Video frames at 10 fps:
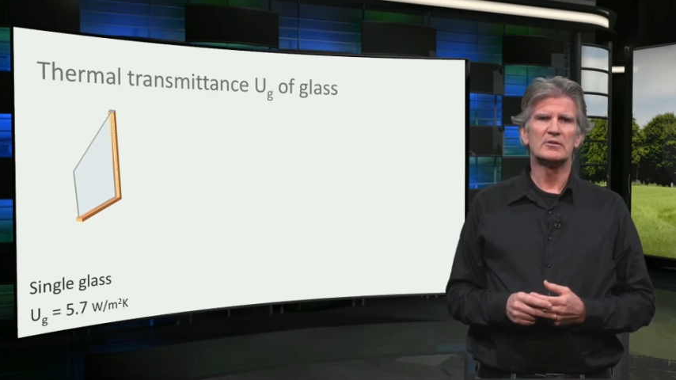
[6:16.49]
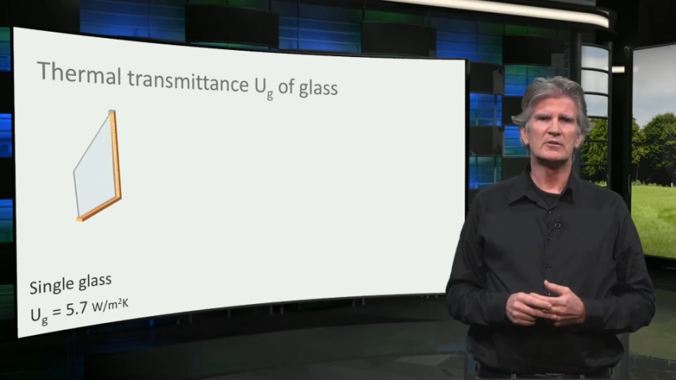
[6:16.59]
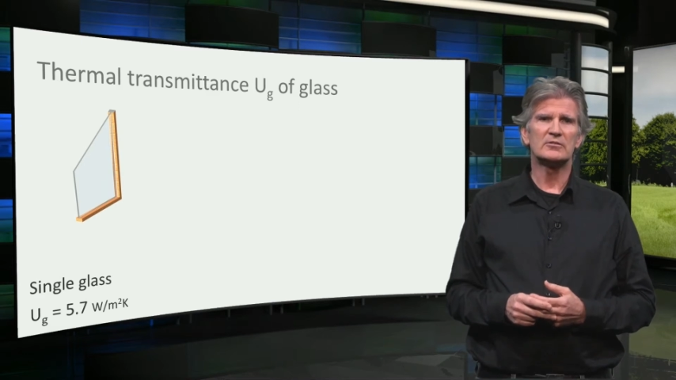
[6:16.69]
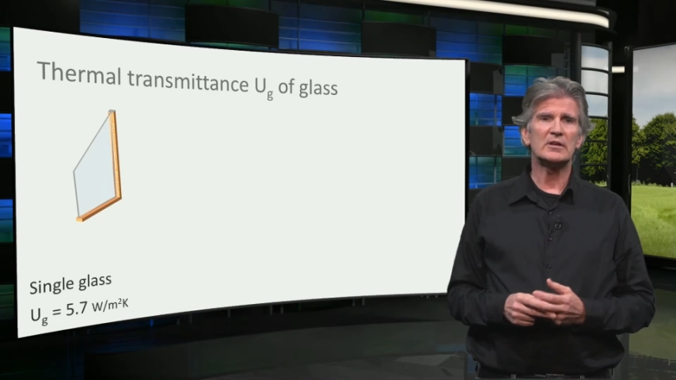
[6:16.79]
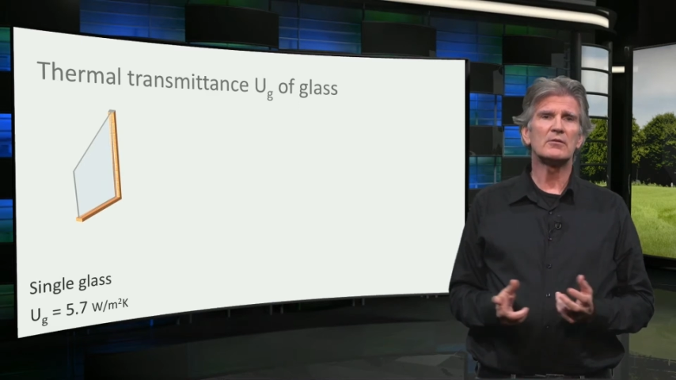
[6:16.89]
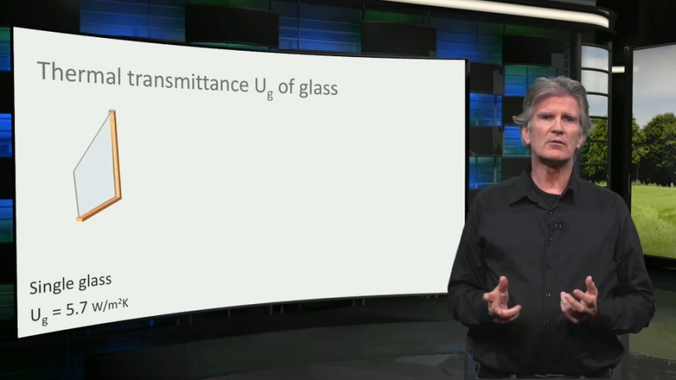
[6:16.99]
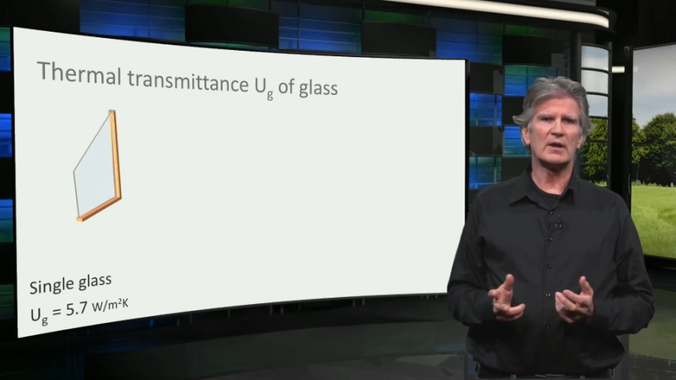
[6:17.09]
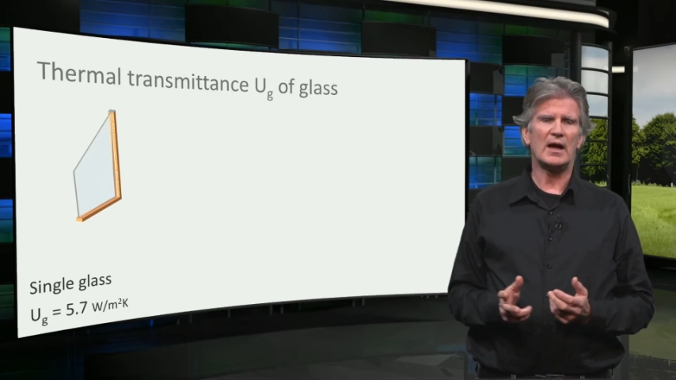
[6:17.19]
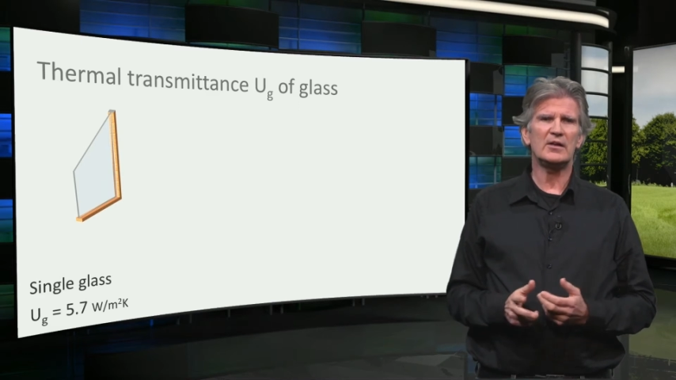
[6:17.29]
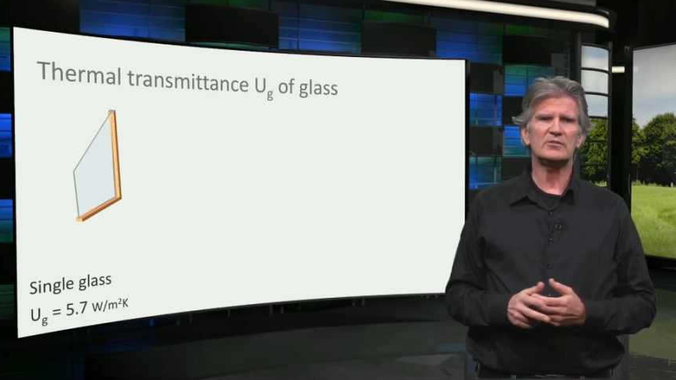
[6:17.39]
Single
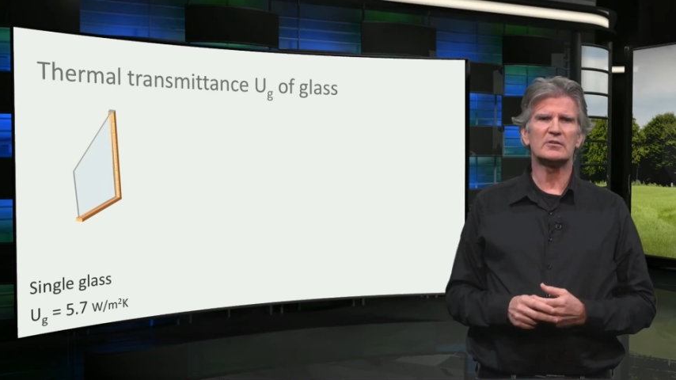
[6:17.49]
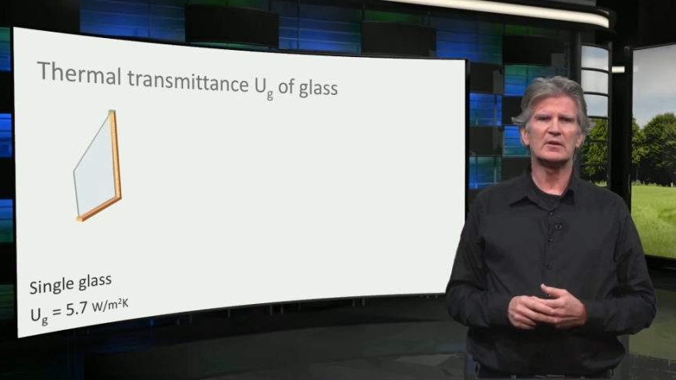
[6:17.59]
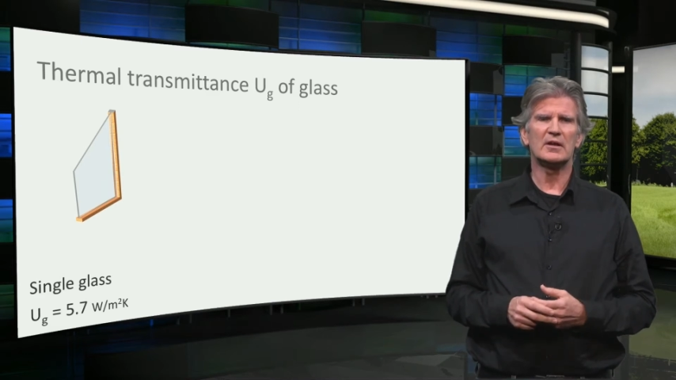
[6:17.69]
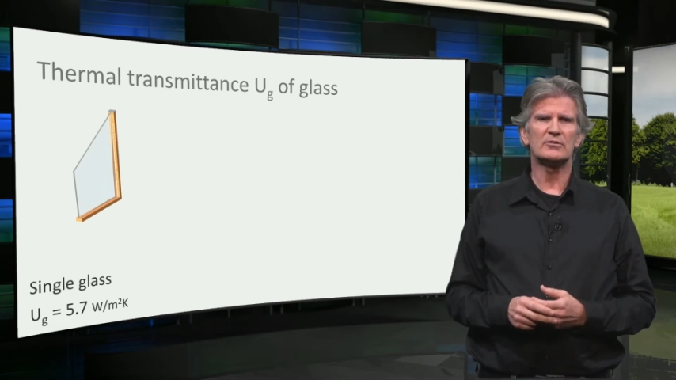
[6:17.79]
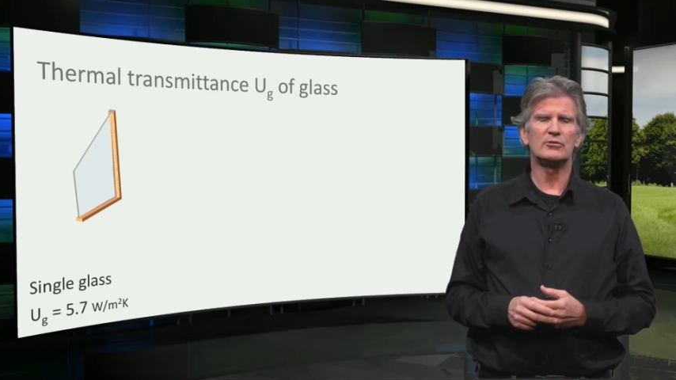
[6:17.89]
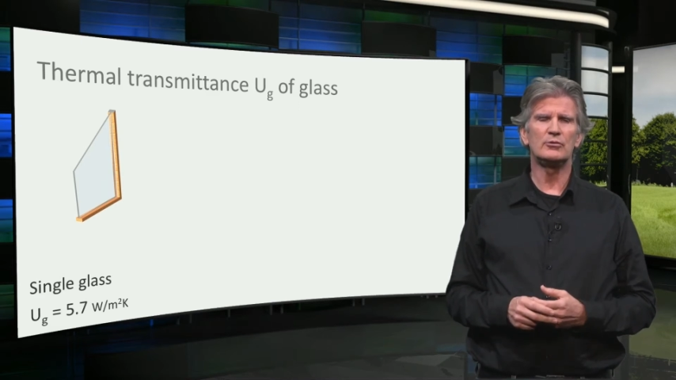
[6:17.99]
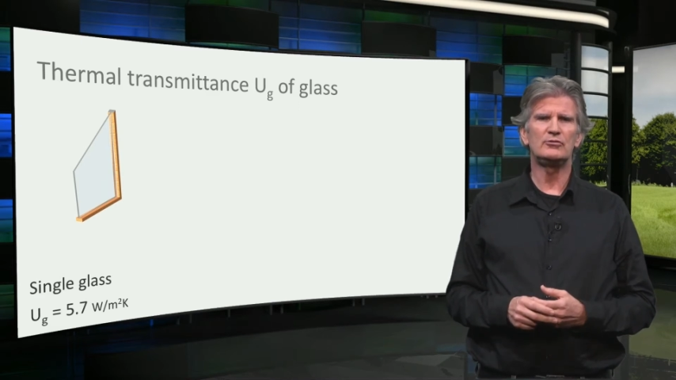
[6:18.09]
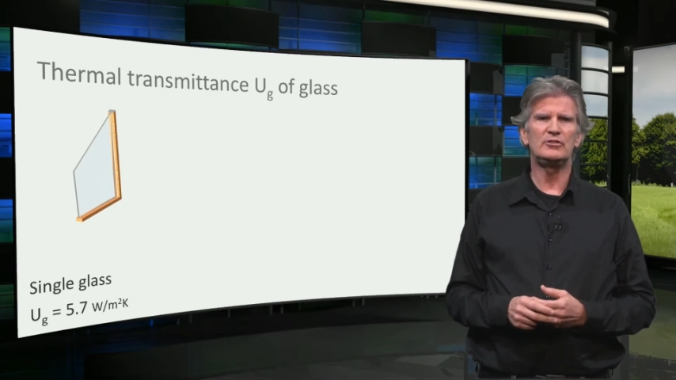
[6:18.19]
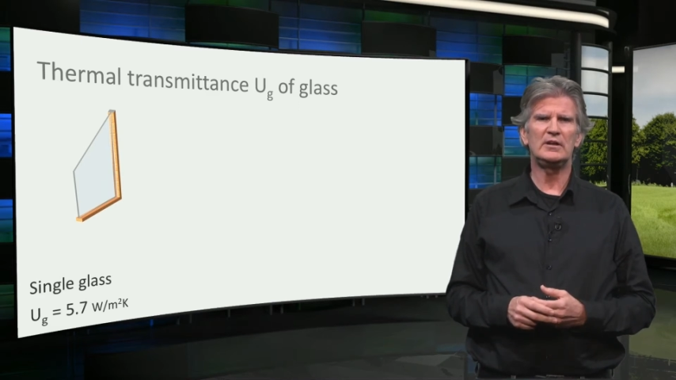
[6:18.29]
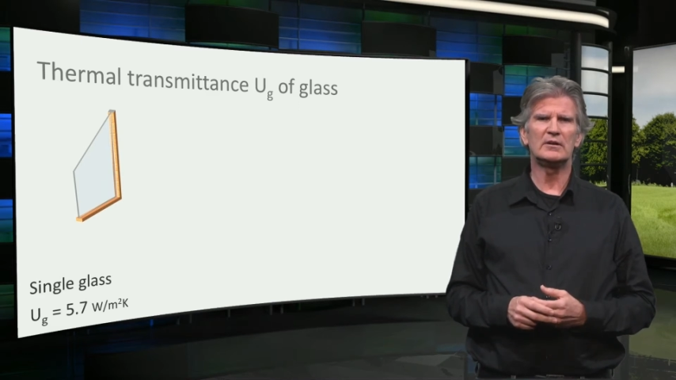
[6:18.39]
glass has a
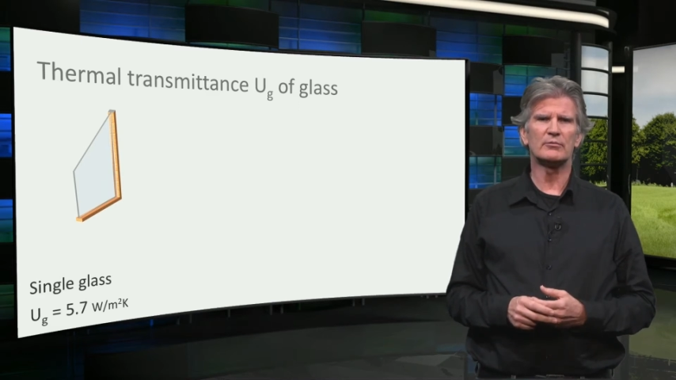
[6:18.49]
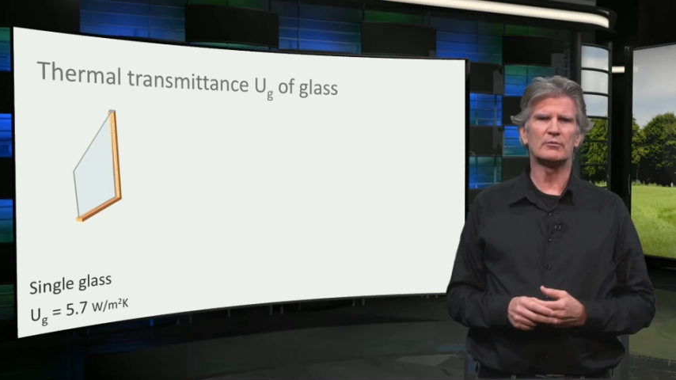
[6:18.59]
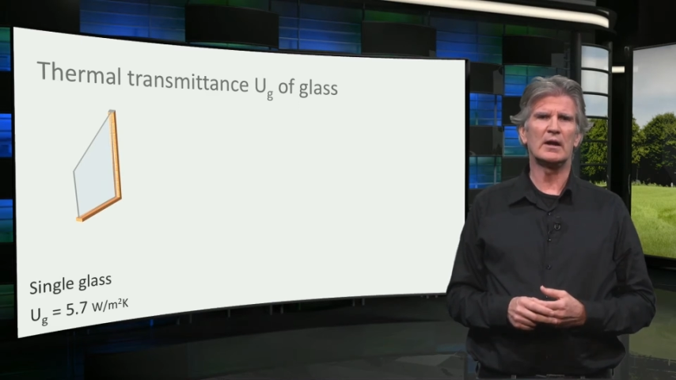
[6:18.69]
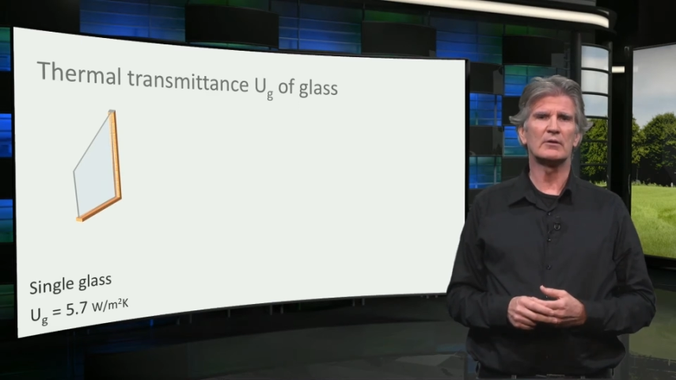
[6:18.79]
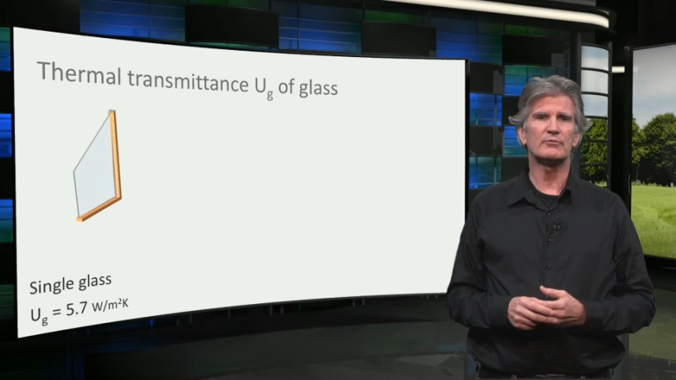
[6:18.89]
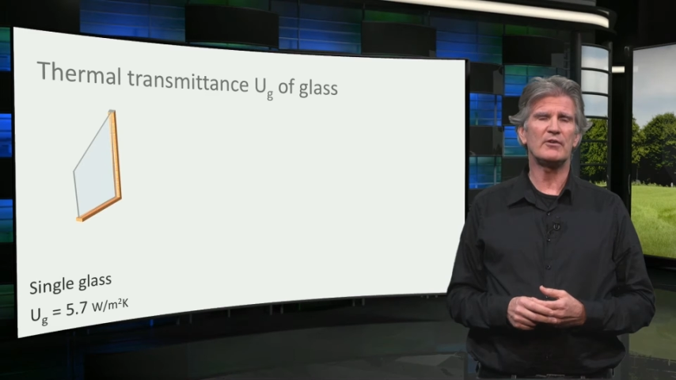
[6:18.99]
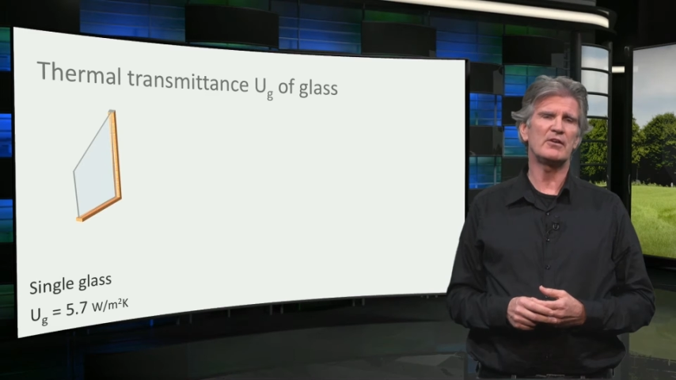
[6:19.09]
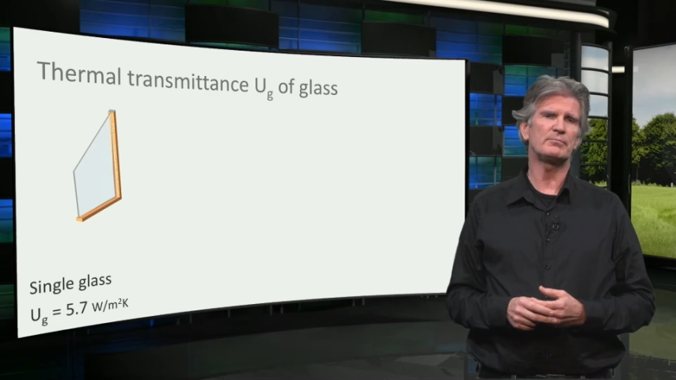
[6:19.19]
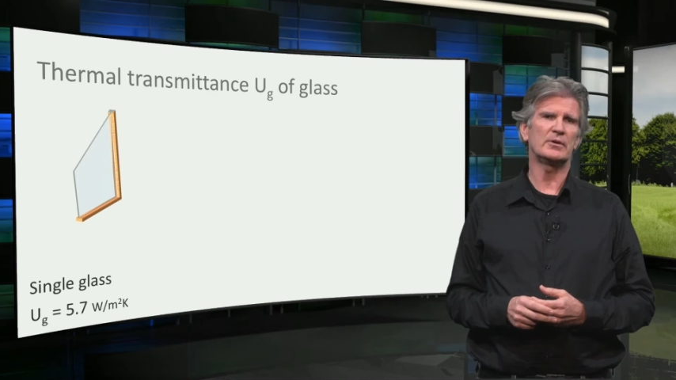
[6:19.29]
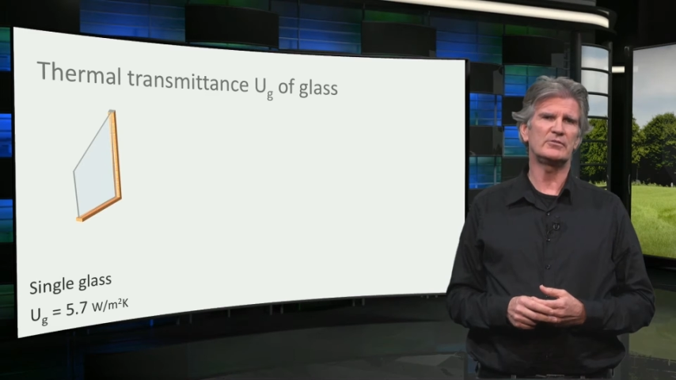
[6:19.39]
UG of around
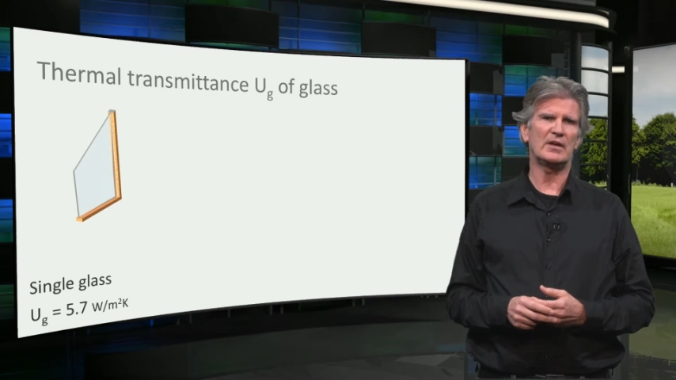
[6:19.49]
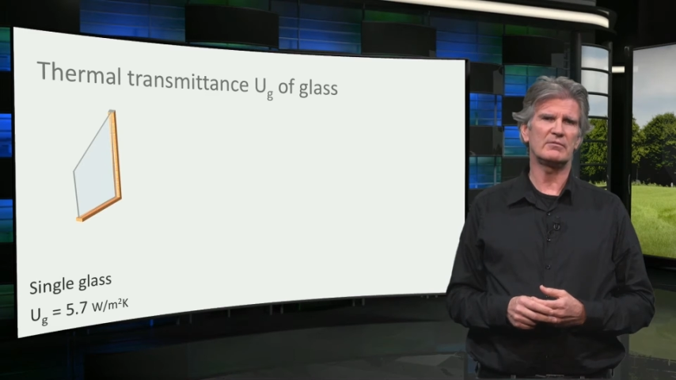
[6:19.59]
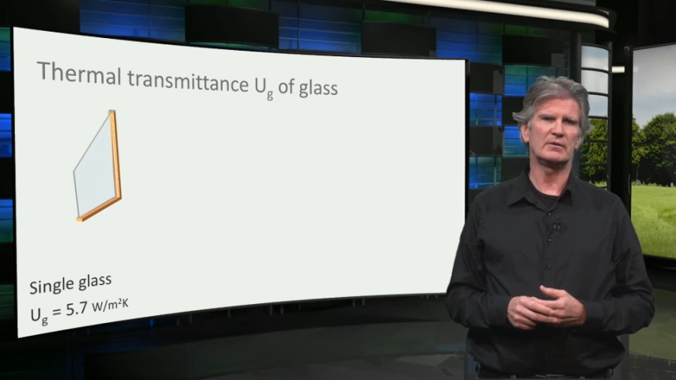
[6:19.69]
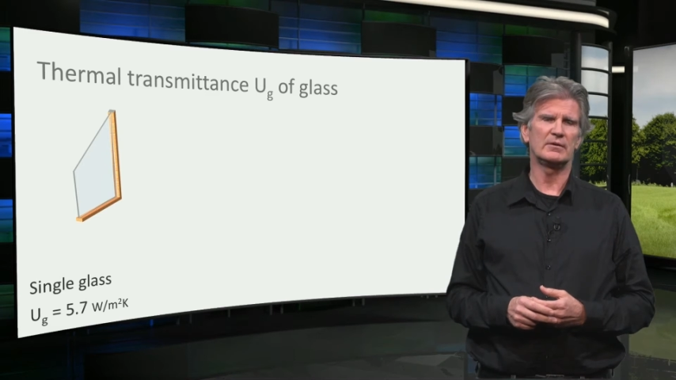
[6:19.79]
5.7.